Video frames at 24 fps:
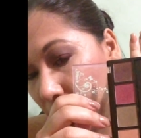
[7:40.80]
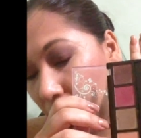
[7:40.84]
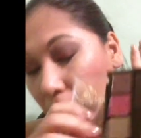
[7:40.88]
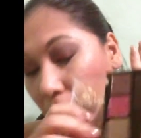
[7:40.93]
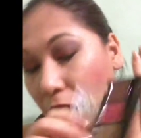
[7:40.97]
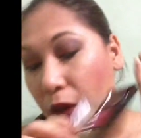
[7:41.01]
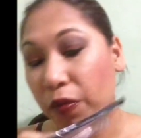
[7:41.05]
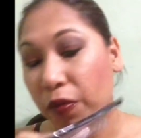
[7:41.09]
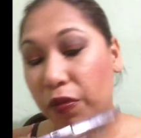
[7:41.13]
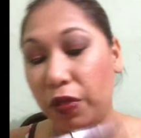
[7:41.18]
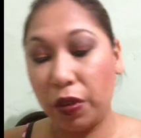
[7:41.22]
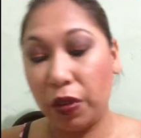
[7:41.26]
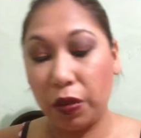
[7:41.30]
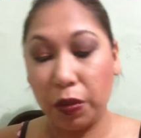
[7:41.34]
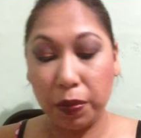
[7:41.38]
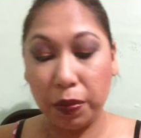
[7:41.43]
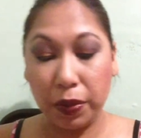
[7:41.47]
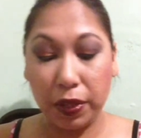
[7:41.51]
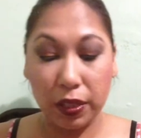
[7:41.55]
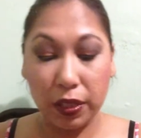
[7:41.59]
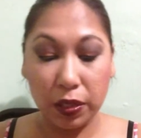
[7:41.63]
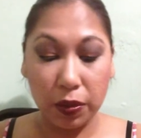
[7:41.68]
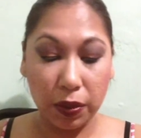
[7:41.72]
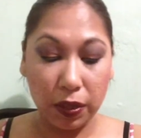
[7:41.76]
I'm very
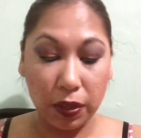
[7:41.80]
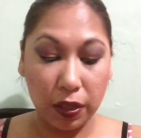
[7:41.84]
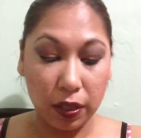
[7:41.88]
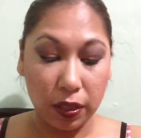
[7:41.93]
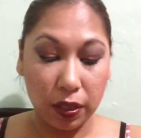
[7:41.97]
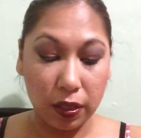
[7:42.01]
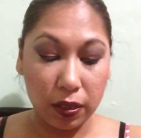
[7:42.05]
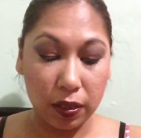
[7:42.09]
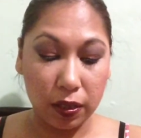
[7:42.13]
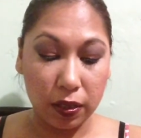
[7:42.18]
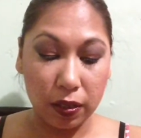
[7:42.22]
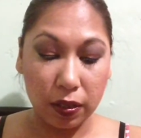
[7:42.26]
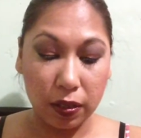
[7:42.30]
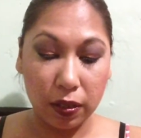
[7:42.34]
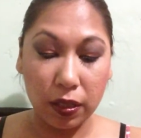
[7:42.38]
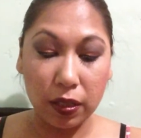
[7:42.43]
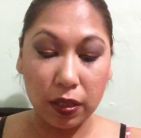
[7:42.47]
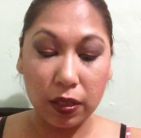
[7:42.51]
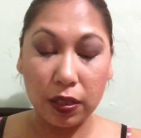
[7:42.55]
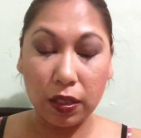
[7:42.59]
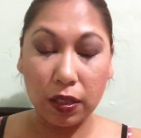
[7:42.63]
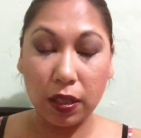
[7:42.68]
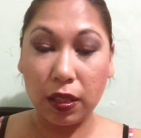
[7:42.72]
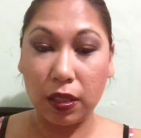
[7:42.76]
pleased with this.
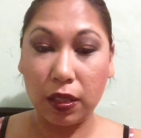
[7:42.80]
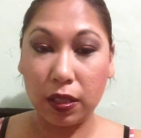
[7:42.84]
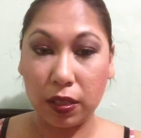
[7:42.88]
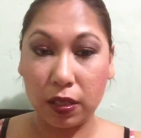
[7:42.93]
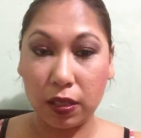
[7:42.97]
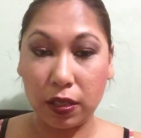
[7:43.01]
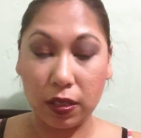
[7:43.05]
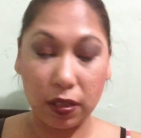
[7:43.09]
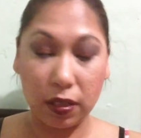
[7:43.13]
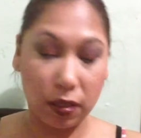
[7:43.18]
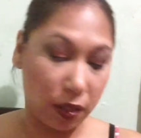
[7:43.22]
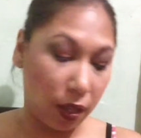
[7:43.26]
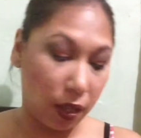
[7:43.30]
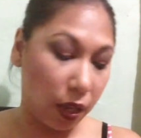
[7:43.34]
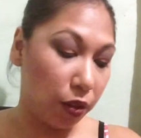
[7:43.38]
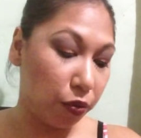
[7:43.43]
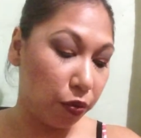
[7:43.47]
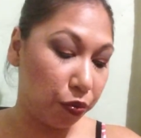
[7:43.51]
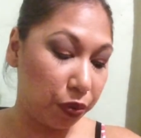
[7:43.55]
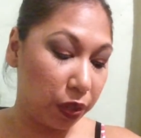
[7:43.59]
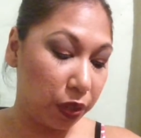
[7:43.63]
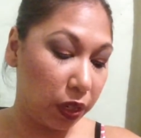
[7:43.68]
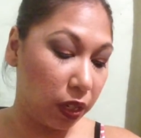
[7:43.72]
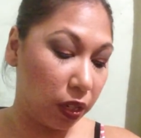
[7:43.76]
This is a
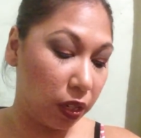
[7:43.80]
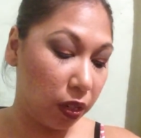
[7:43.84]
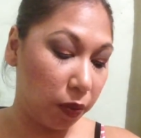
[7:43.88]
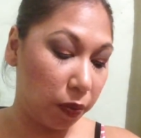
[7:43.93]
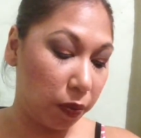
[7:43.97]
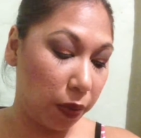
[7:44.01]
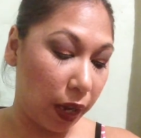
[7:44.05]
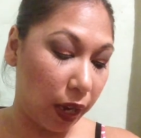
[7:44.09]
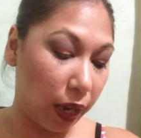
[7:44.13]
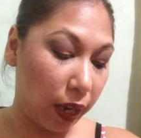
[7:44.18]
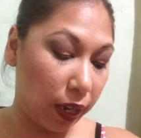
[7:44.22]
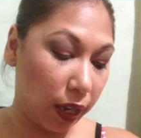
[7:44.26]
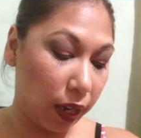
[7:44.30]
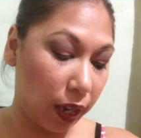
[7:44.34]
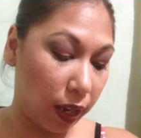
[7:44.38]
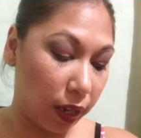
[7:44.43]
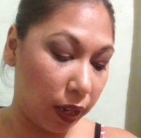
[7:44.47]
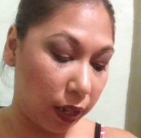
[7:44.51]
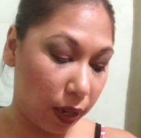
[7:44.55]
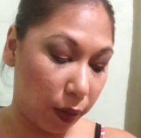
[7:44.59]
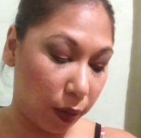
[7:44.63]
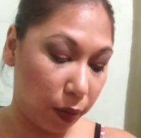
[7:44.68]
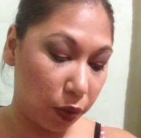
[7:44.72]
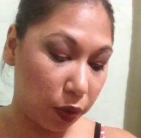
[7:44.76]
really good buy,
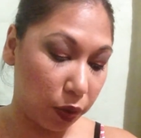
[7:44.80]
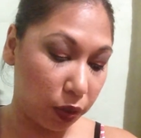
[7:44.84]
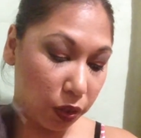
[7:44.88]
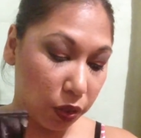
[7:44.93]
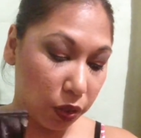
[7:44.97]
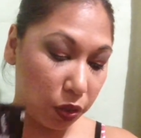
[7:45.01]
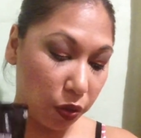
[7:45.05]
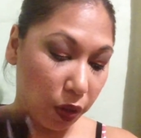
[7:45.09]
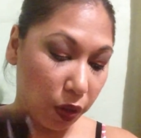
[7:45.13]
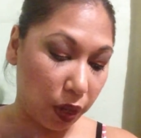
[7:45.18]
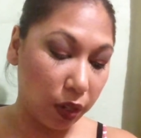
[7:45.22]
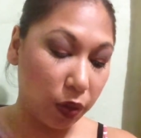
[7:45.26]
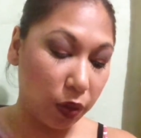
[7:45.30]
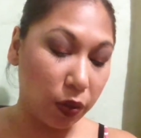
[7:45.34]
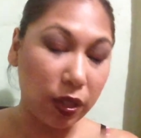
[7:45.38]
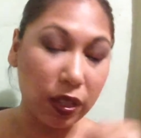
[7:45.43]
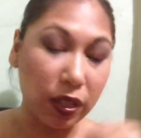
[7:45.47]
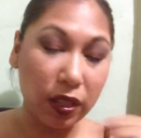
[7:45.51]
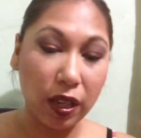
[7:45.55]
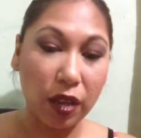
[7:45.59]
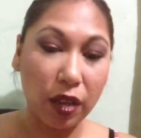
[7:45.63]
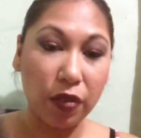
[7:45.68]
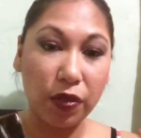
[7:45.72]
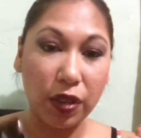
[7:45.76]
and I'm going to try. The only
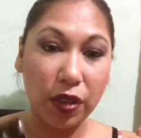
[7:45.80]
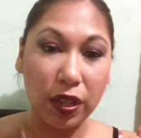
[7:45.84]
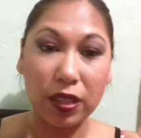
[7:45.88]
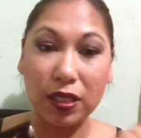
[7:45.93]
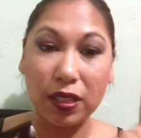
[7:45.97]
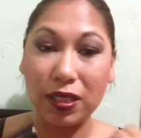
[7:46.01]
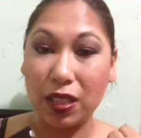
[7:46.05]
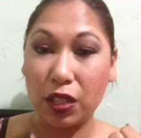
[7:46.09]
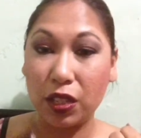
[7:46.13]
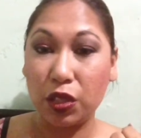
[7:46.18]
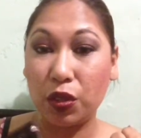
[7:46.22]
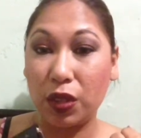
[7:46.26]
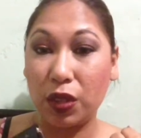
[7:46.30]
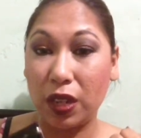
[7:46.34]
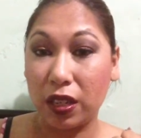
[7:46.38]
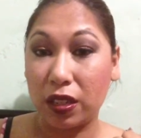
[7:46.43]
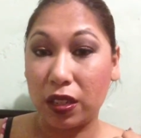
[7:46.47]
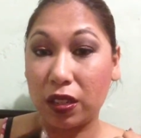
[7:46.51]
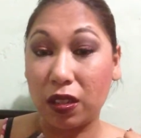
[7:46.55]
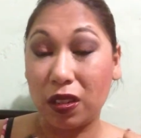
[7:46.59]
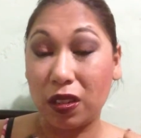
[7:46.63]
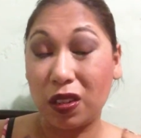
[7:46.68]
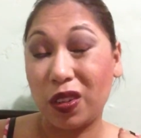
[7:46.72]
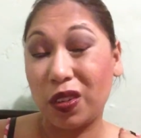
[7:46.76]
thing I find is that you get a
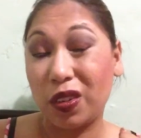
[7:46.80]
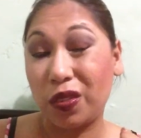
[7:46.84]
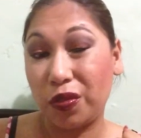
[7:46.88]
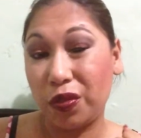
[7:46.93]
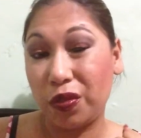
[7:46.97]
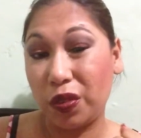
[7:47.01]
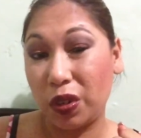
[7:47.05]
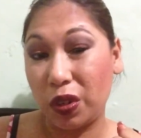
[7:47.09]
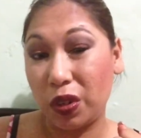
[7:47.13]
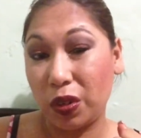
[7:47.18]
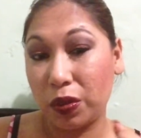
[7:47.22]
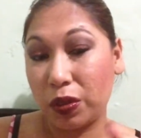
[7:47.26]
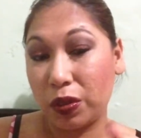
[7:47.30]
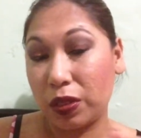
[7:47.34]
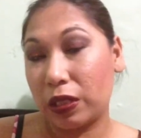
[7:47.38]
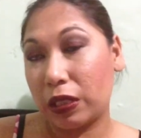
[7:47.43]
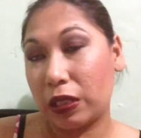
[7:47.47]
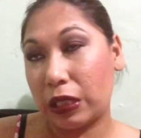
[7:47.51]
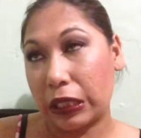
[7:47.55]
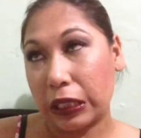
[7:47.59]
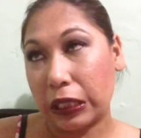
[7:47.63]
lot of fallout.